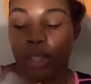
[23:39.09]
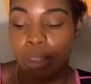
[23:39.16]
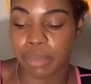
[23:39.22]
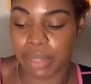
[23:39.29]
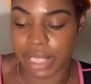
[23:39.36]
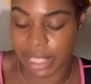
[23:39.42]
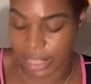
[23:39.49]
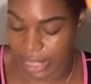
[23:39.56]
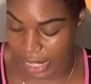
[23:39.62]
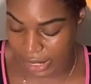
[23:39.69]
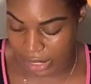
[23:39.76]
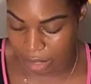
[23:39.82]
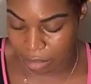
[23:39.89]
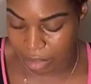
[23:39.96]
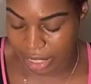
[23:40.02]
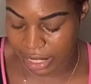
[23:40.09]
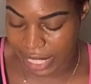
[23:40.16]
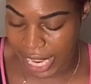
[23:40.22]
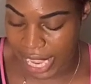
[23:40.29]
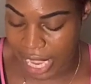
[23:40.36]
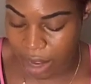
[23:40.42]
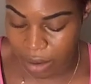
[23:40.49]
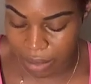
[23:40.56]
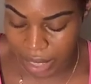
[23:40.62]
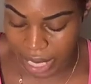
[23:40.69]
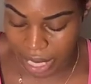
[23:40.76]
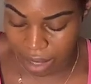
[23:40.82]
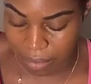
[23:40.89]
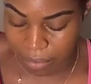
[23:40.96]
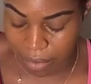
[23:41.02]
something and take something down
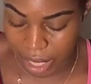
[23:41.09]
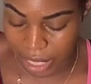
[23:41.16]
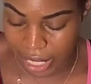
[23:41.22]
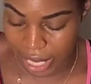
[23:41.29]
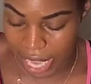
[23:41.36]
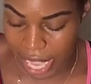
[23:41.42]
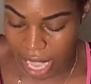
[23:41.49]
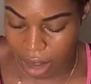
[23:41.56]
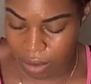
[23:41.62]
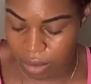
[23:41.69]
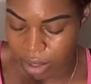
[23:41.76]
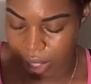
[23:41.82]
and fucking out.